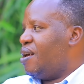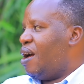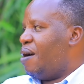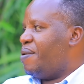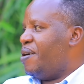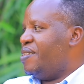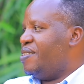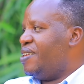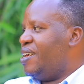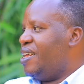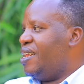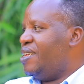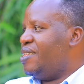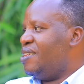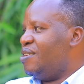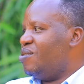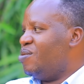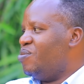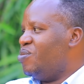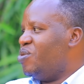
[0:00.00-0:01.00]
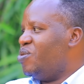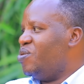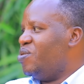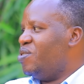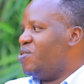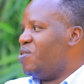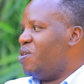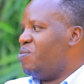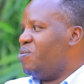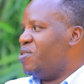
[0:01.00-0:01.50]
abanze aherekeza
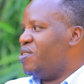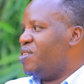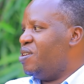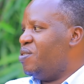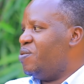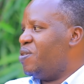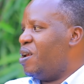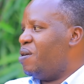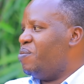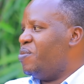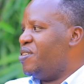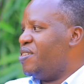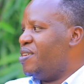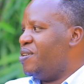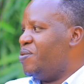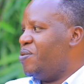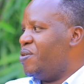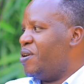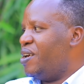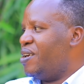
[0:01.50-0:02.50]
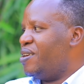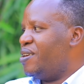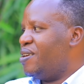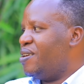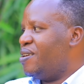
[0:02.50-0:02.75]
umukunzi we amushyingura